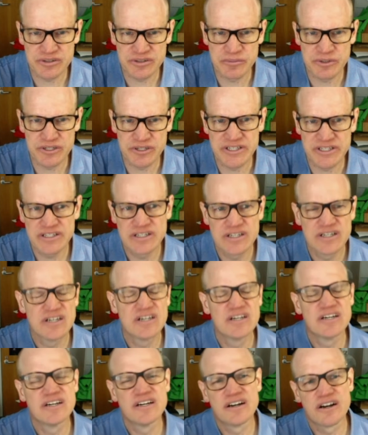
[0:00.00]
be,
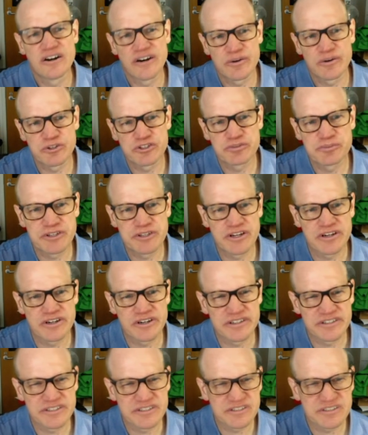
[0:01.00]
all right, wish me luck
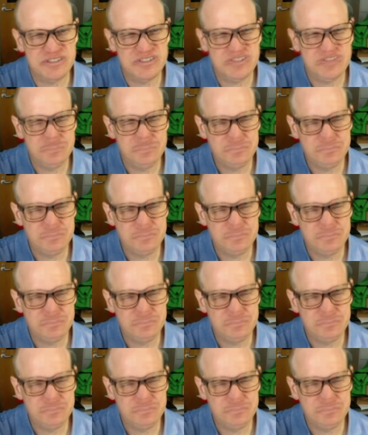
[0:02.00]
on this,